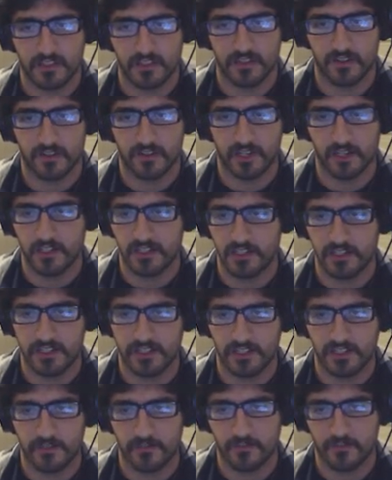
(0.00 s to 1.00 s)

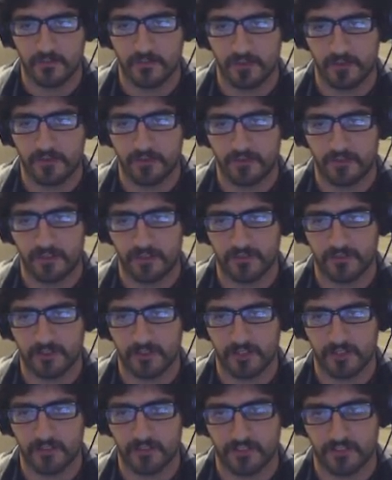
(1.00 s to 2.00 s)
I got my
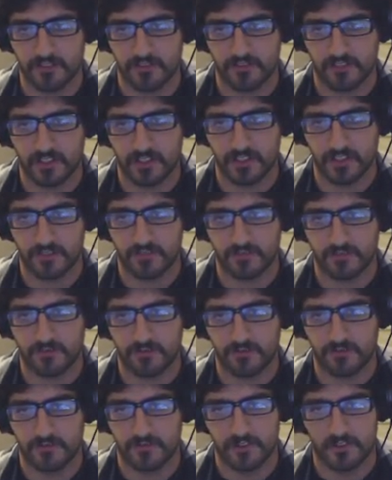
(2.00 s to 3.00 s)
firefighting certificate
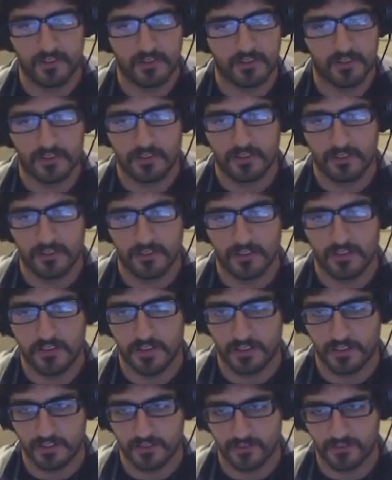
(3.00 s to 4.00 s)

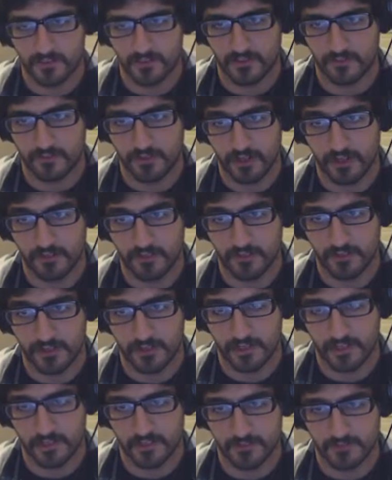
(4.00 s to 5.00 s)
and started
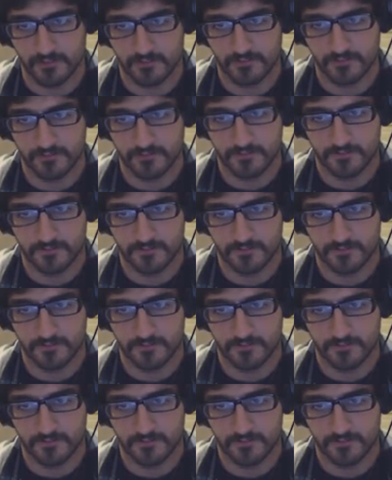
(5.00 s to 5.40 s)
firefighting.